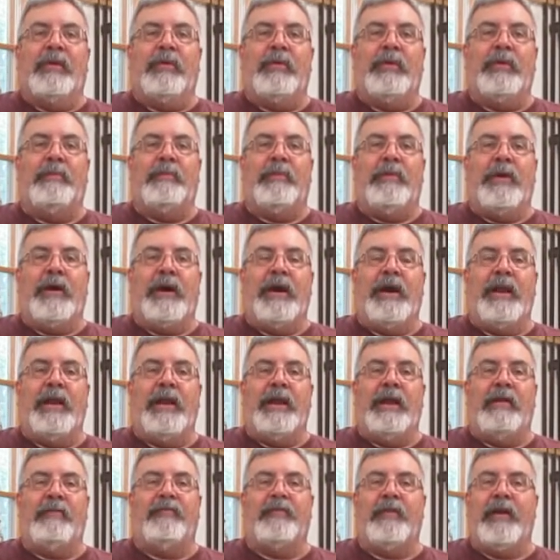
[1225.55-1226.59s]
we
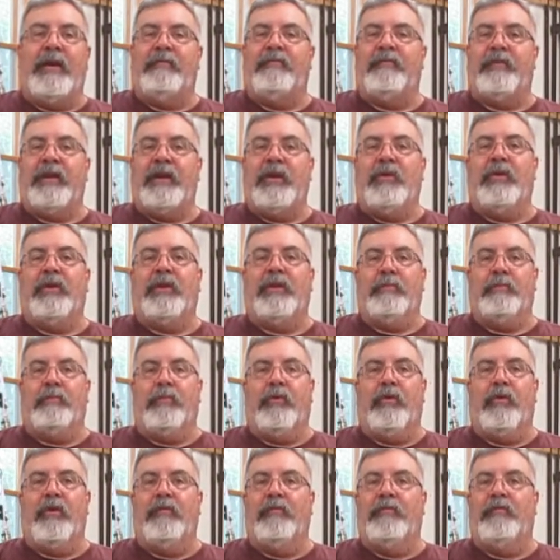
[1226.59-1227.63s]
bought, I forget what the
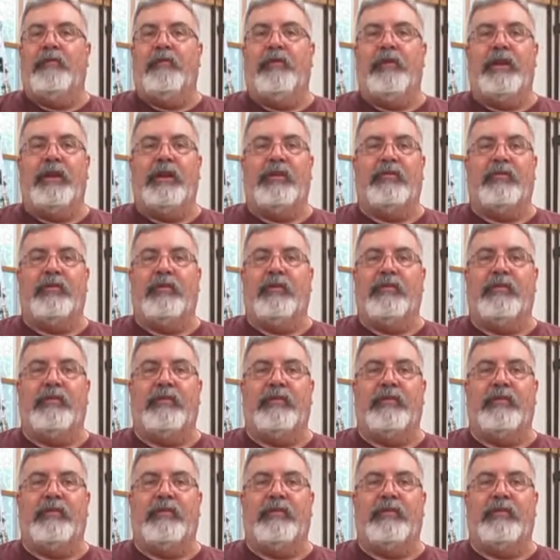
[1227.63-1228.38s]
board footage was.